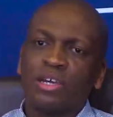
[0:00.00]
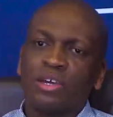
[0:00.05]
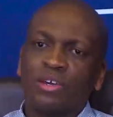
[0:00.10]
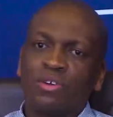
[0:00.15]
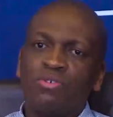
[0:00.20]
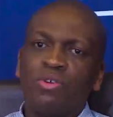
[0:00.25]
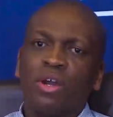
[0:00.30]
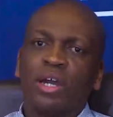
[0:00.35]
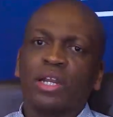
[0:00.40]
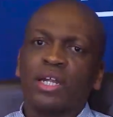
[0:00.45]

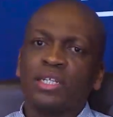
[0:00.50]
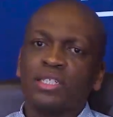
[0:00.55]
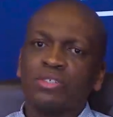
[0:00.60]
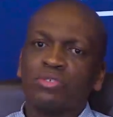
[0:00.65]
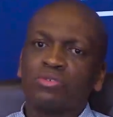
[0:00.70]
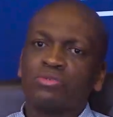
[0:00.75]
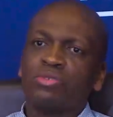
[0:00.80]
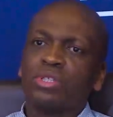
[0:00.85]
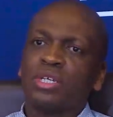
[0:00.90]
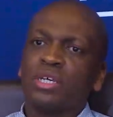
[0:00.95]
you are granting
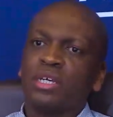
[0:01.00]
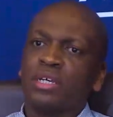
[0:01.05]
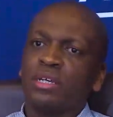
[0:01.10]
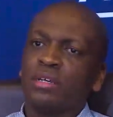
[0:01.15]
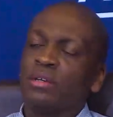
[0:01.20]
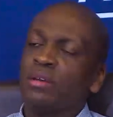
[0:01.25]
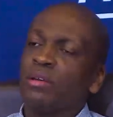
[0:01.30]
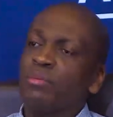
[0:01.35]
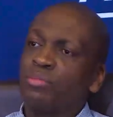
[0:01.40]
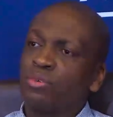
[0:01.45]
to the
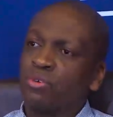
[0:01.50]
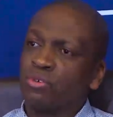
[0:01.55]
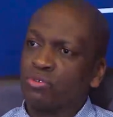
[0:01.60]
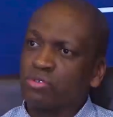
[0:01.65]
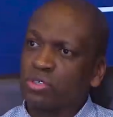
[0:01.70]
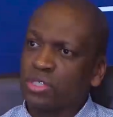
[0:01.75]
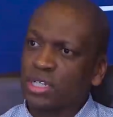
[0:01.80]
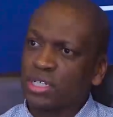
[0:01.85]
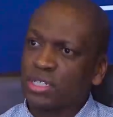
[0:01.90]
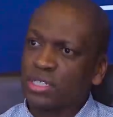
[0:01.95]

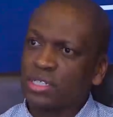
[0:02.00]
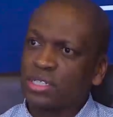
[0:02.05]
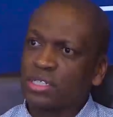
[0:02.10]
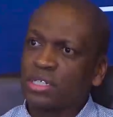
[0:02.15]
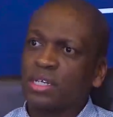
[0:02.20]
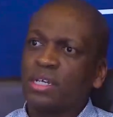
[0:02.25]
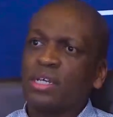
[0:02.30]
producers.